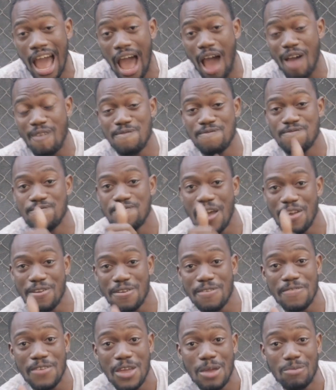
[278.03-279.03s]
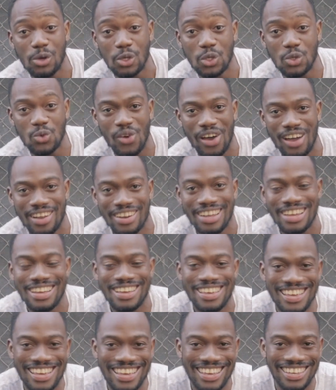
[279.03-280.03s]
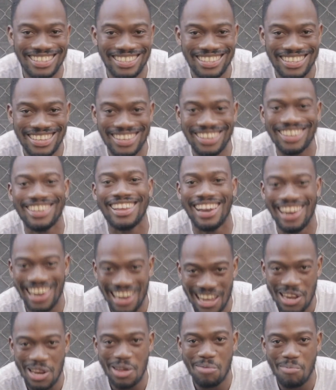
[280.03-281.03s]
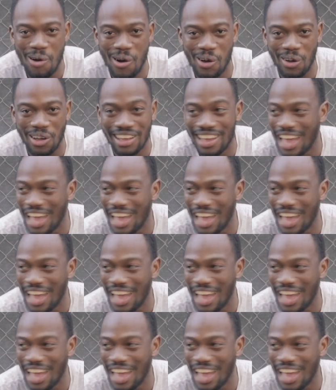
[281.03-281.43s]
A very famous one is the ladybug,